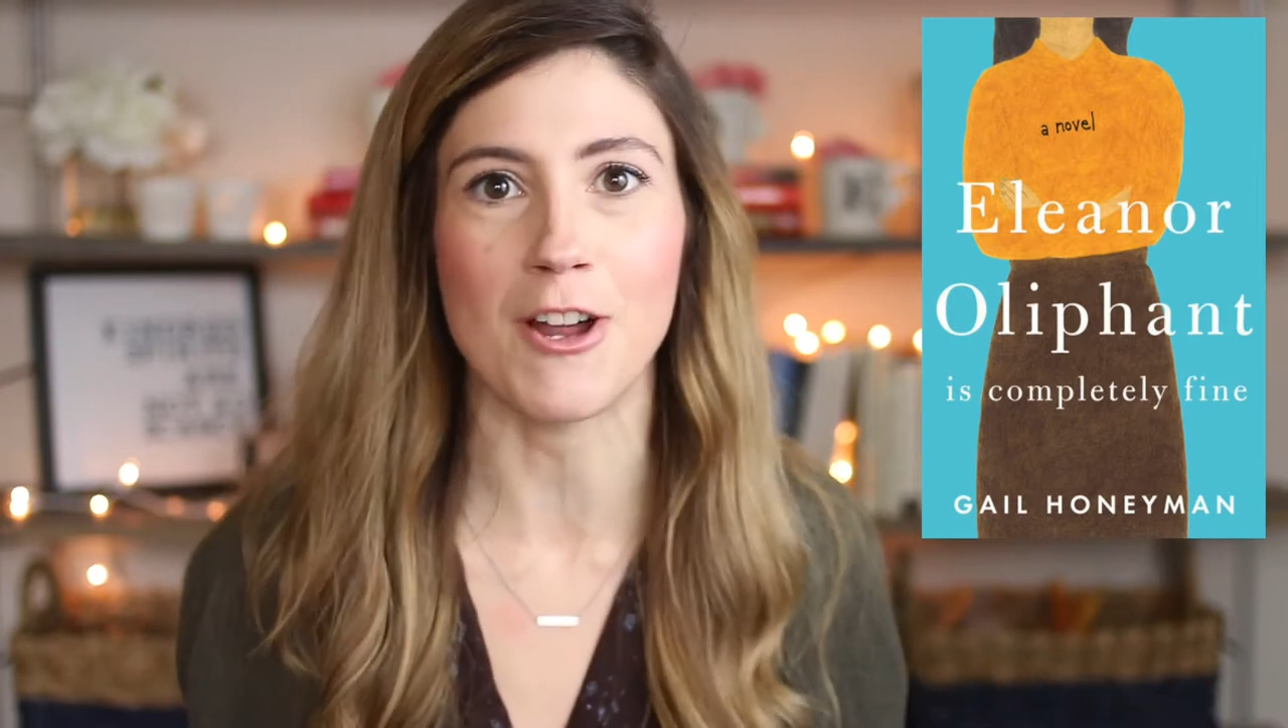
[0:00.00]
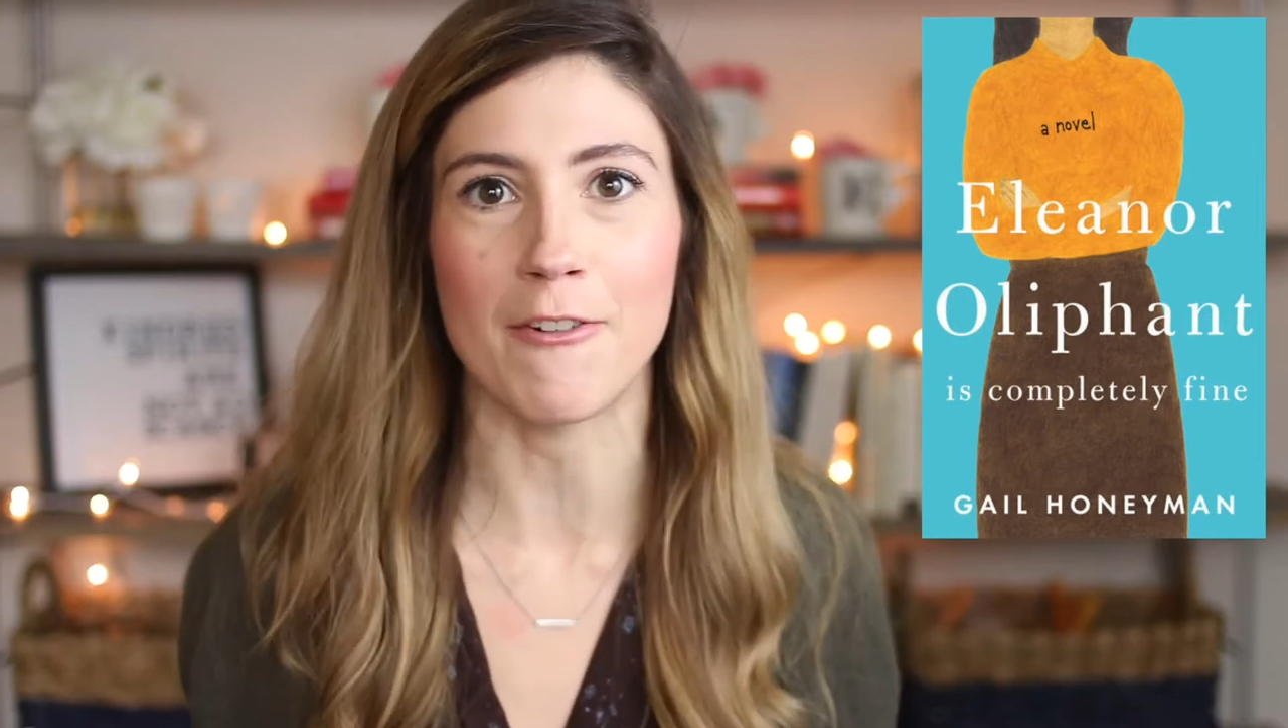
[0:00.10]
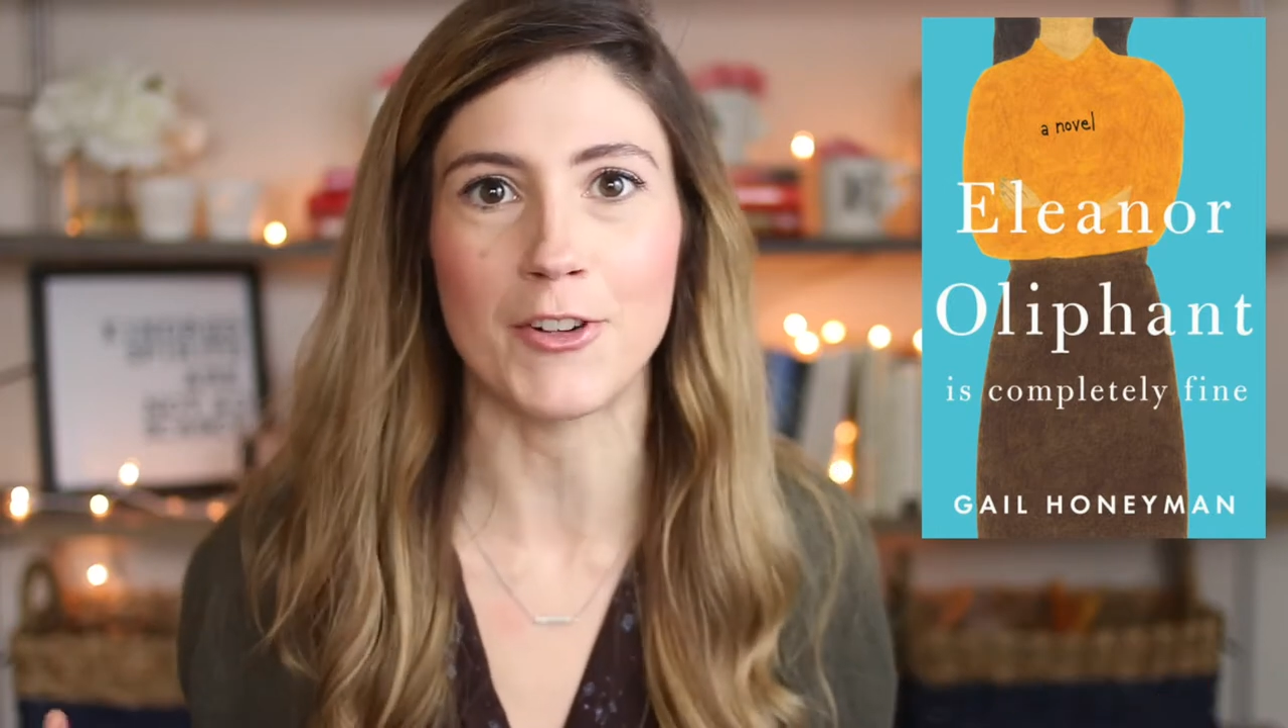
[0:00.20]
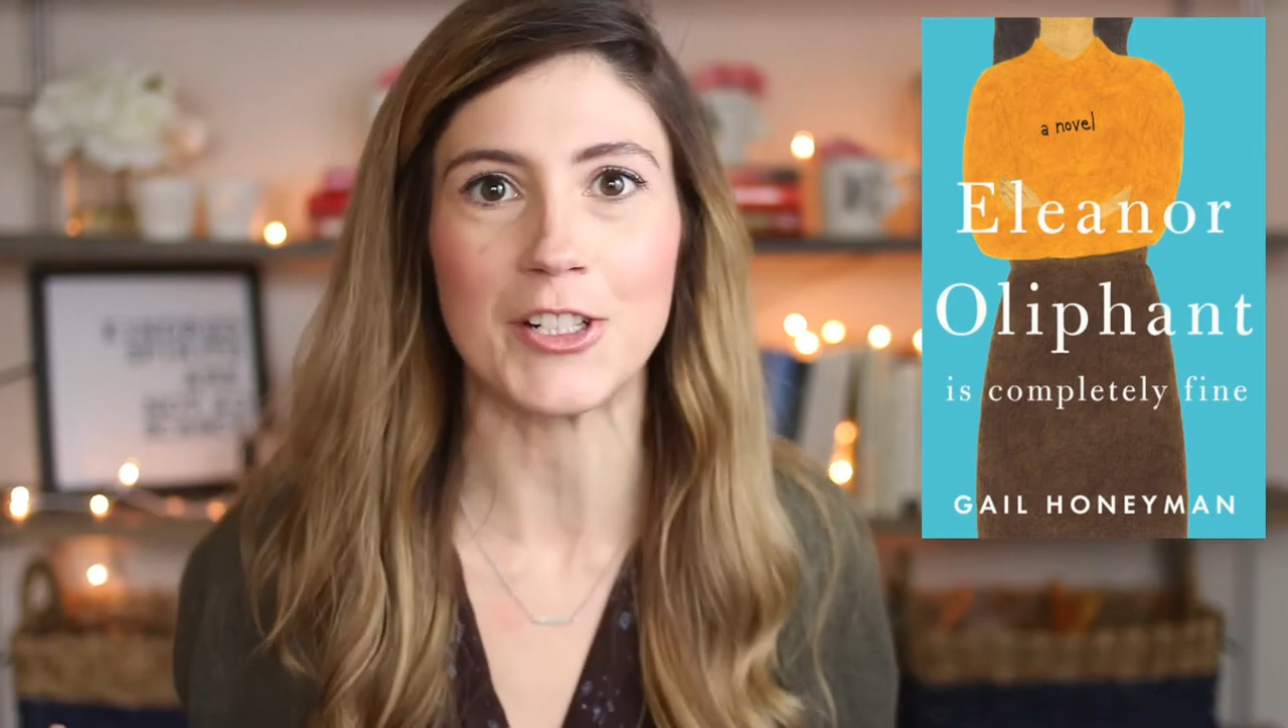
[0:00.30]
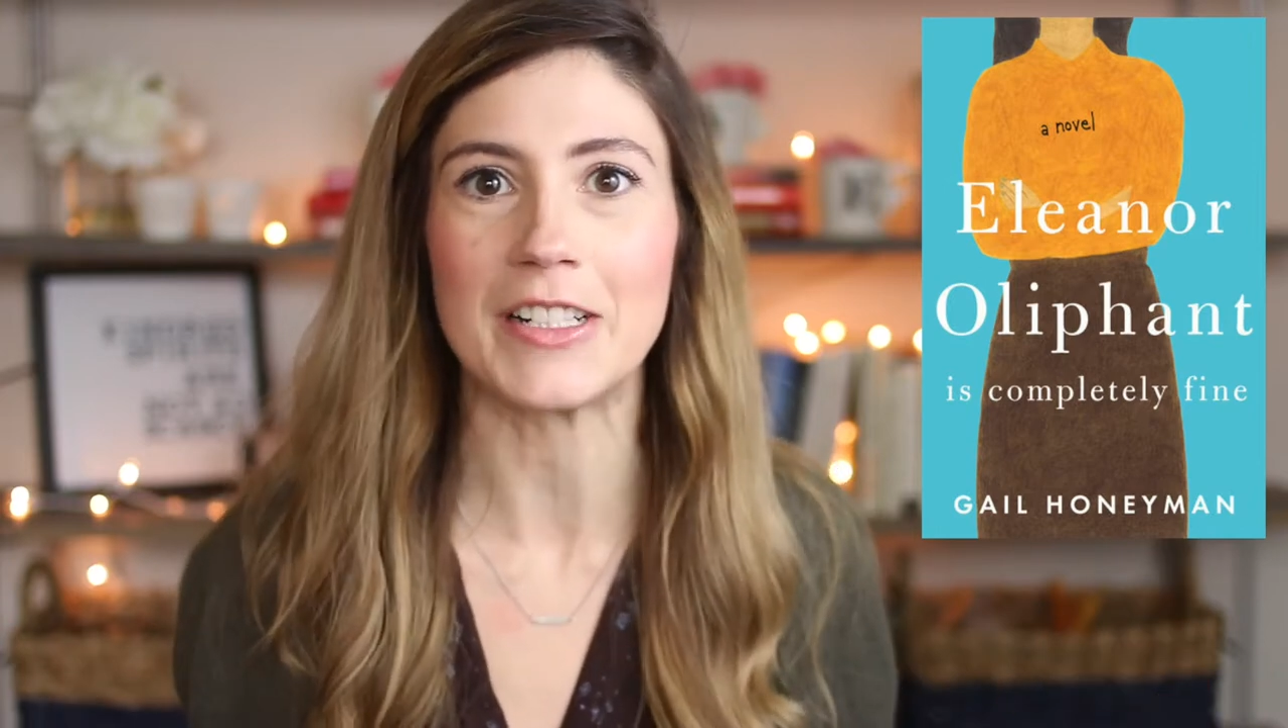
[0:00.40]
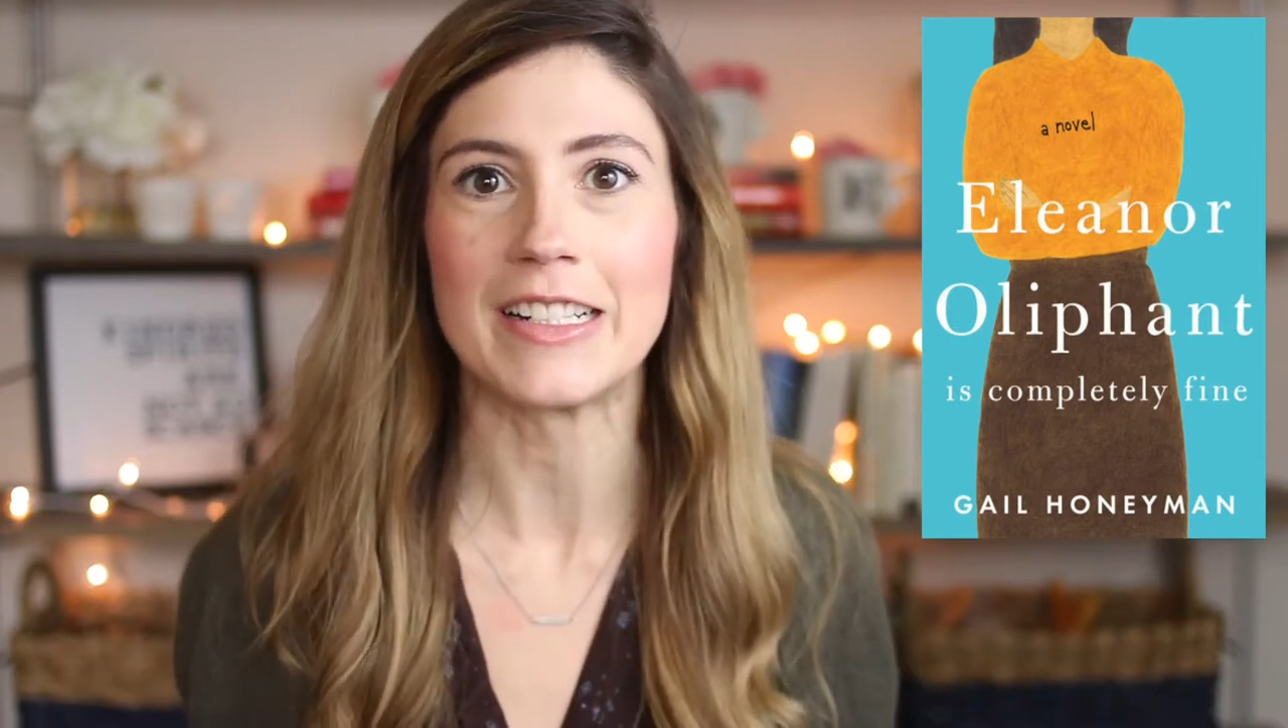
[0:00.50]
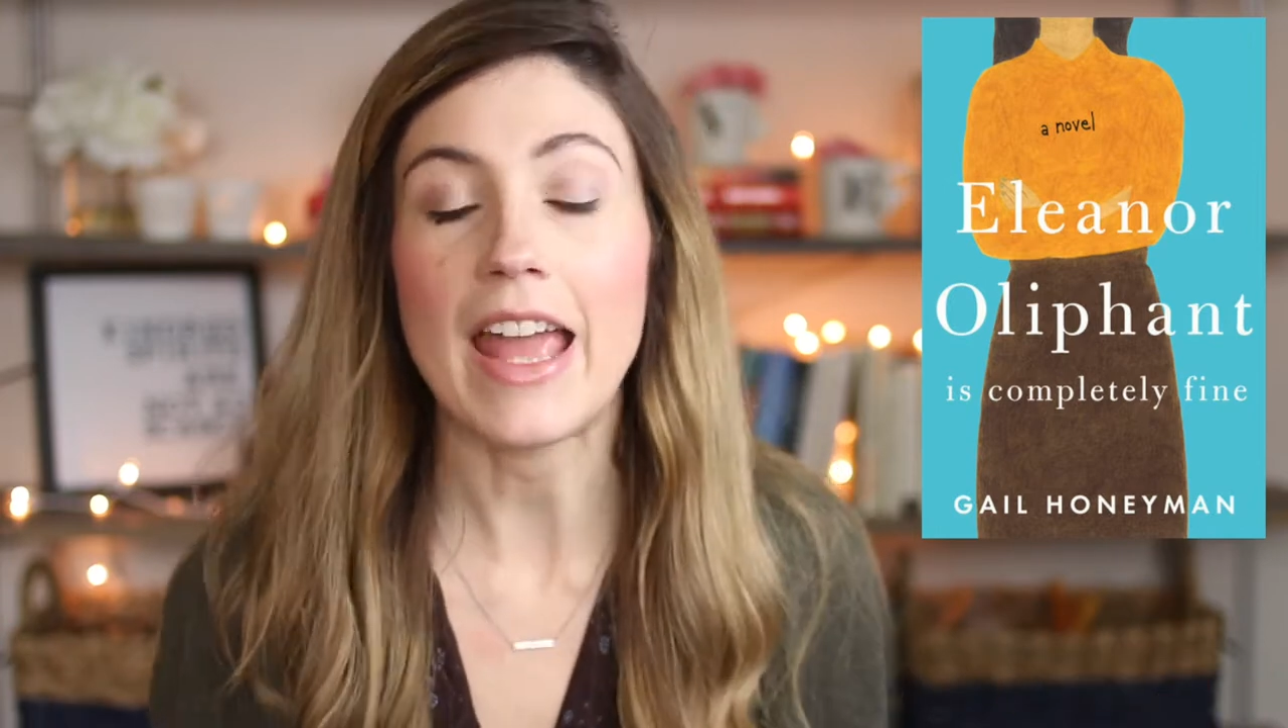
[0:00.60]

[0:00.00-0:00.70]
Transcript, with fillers: novel,